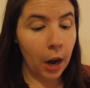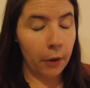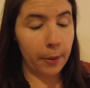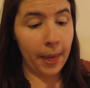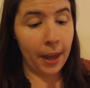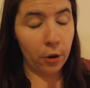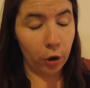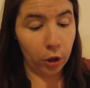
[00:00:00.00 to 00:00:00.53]
I
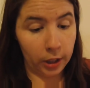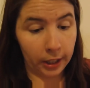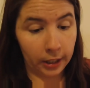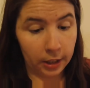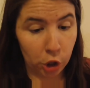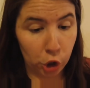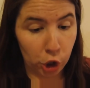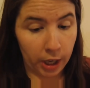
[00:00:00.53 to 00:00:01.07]
read that earlier
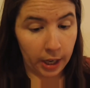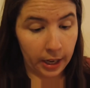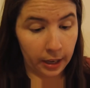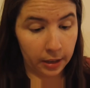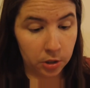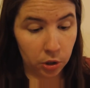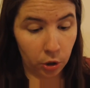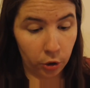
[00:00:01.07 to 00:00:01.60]
this
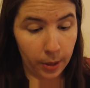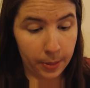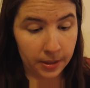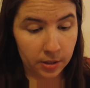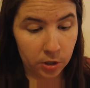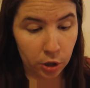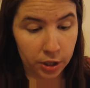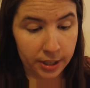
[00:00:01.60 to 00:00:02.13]
year, so, and
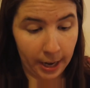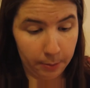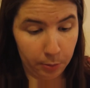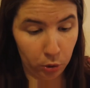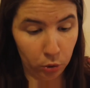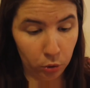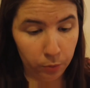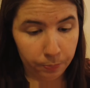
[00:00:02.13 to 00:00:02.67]
this is her
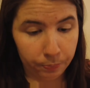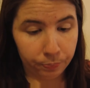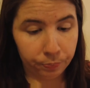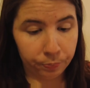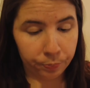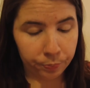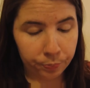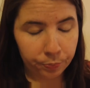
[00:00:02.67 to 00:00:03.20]
debut.
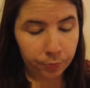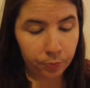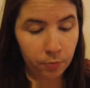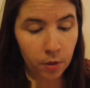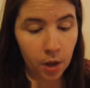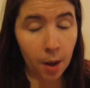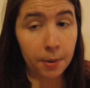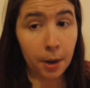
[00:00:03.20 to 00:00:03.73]

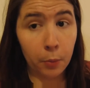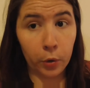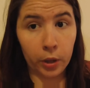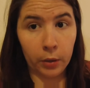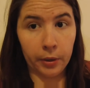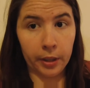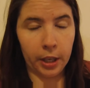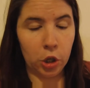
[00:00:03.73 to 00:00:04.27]
And I'm
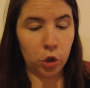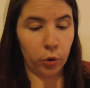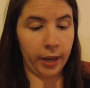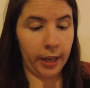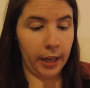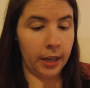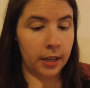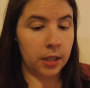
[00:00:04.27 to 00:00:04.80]
really, really
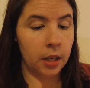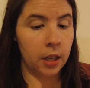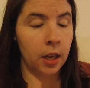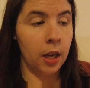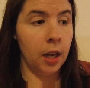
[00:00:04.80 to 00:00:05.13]
enjoying it.